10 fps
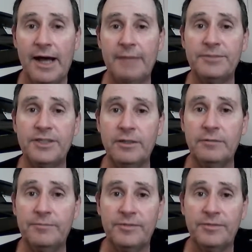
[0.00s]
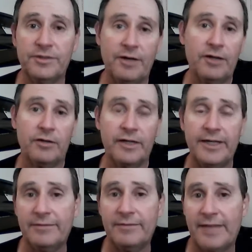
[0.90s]
So I ordered
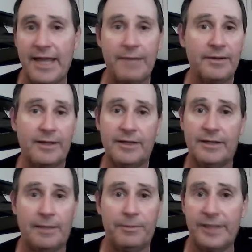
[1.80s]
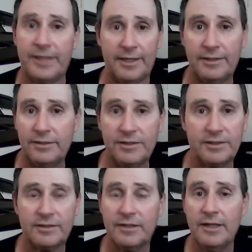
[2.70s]
it. Came in a couple of
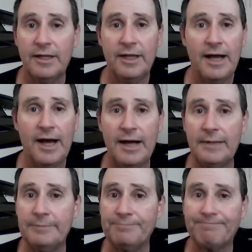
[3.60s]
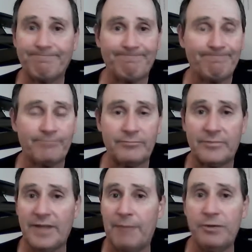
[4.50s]
days.
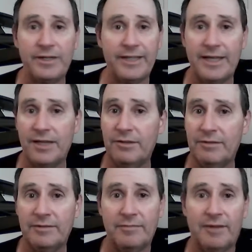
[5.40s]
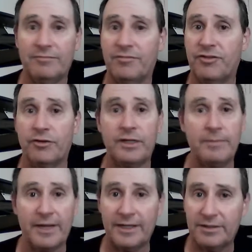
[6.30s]
I put it together in about 30
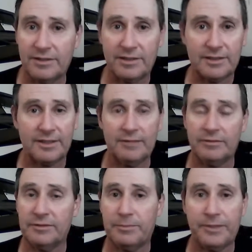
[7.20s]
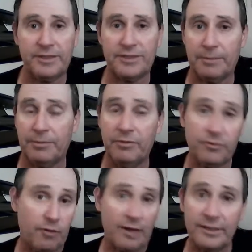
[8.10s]
minutes. It was pretty simple. The
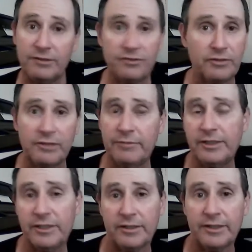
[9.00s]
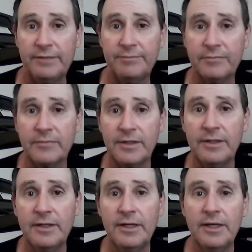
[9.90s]
quality was really, really good.
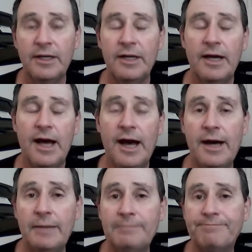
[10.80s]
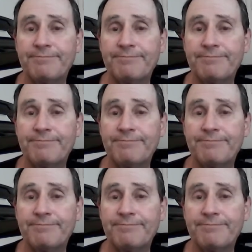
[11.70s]
Then